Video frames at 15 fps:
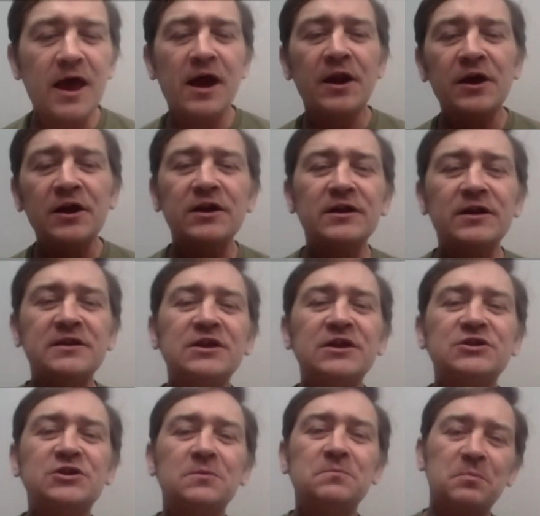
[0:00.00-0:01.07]
and I'm going to
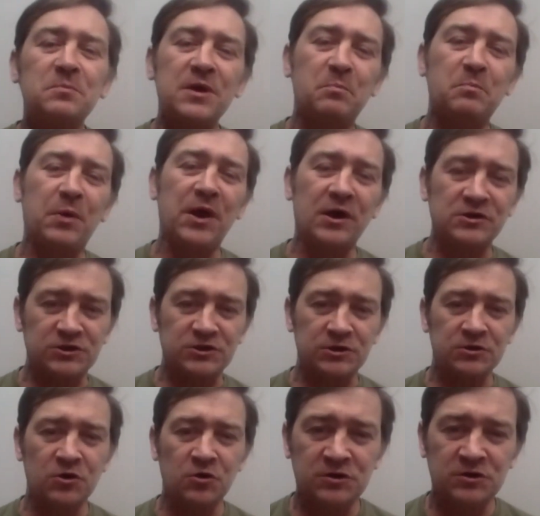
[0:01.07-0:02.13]
teach them to be a person,
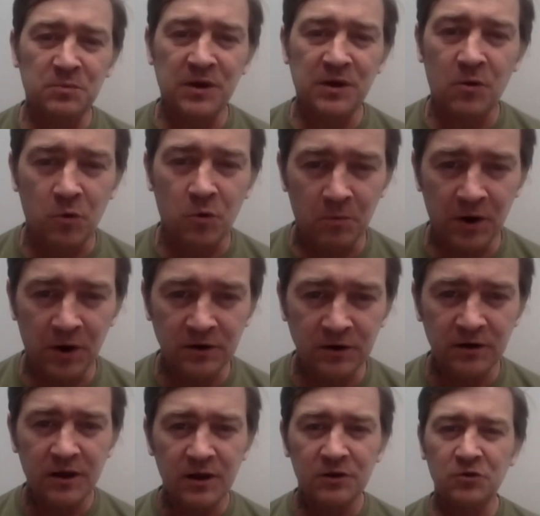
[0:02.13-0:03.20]
not to be a woman,
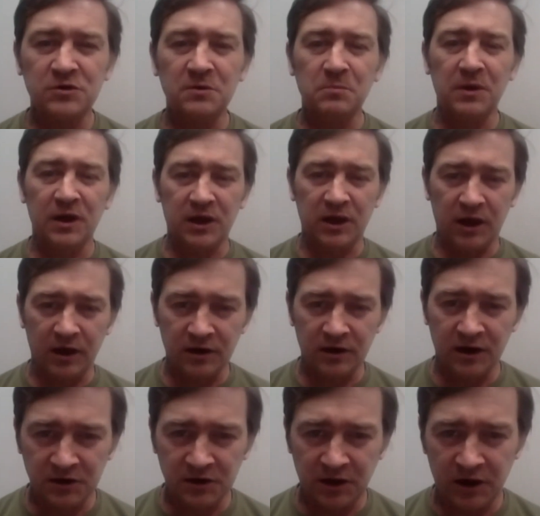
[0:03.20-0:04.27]
not to be a girl,
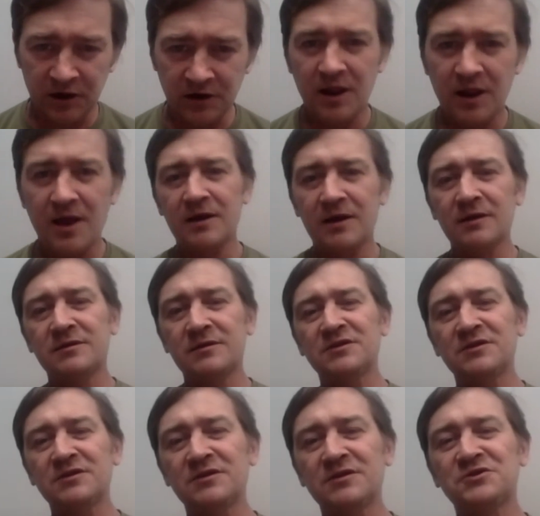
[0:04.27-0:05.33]
little girl. And
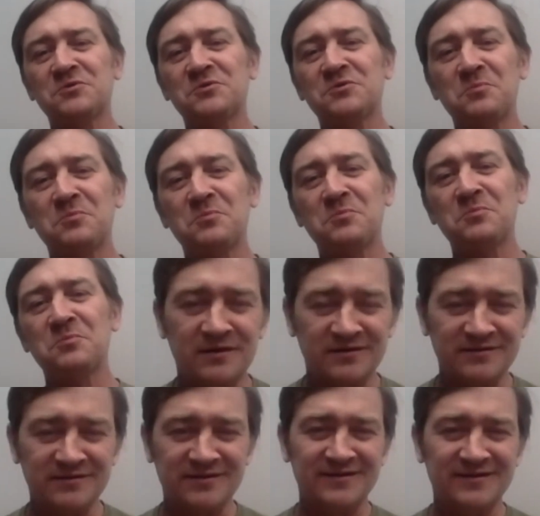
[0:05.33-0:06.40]
teach them to be a human
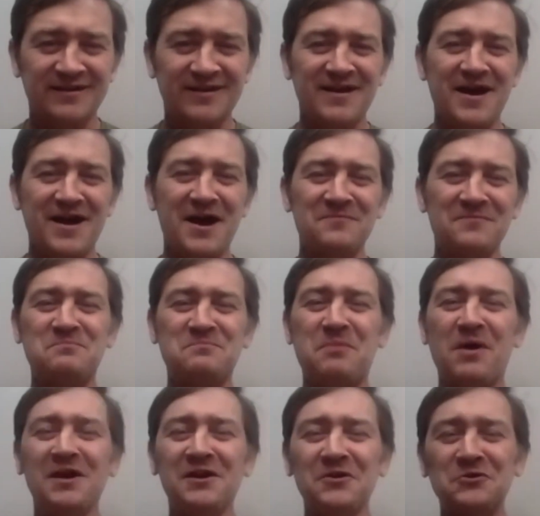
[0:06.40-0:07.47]
being, a
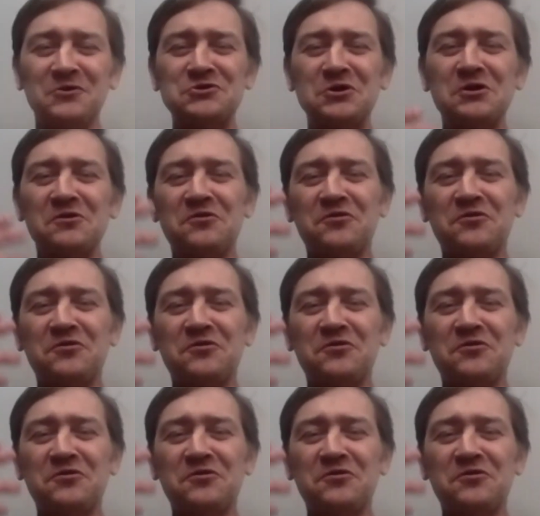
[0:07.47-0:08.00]
biological